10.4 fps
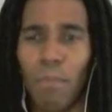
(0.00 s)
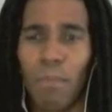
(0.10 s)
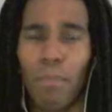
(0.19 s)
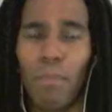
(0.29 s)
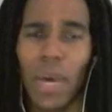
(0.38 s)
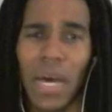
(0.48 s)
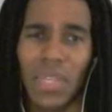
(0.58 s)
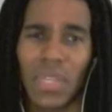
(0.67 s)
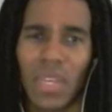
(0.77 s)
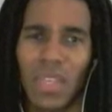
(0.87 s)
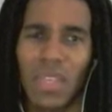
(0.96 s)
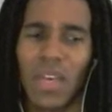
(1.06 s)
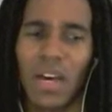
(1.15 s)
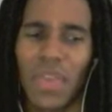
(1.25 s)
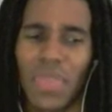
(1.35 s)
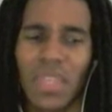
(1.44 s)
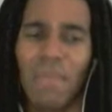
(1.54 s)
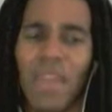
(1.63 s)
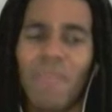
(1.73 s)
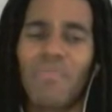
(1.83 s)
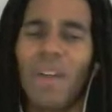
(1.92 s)
But I think the
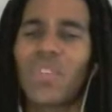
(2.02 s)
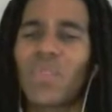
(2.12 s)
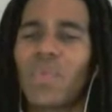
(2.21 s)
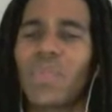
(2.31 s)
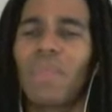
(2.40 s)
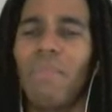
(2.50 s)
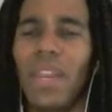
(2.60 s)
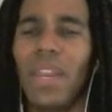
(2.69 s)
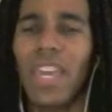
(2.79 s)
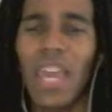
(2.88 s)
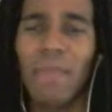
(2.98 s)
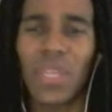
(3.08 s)
main problem is with the mini-games.